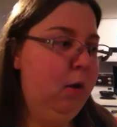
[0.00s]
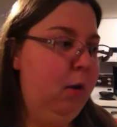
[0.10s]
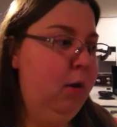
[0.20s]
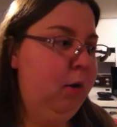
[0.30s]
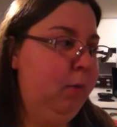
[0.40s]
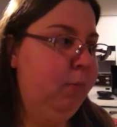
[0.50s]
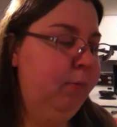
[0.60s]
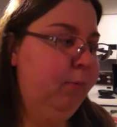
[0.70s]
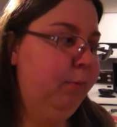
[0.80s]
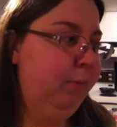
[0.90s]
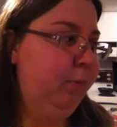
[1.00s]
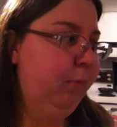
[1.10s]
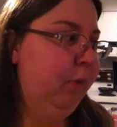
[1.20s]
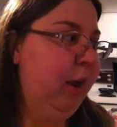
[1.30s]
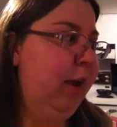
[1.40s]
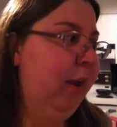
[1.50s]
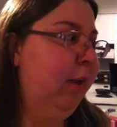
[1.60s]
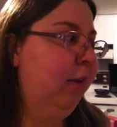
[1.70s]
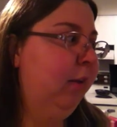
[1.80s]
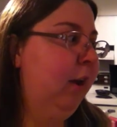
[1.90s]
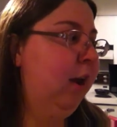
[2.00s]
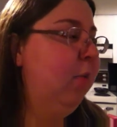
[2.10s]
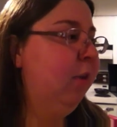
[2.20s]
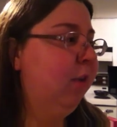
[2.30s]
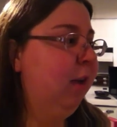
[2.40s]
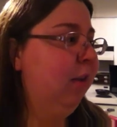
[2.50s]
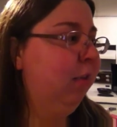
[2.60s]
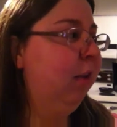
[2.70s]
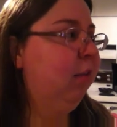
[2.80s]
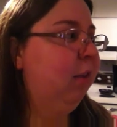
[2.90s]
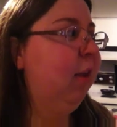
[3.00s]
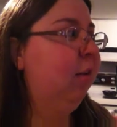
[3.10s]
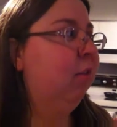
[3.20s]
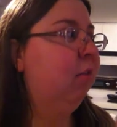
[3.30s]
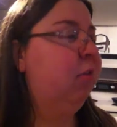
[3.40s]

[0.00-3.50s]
Um, and anyways, I guess that's it.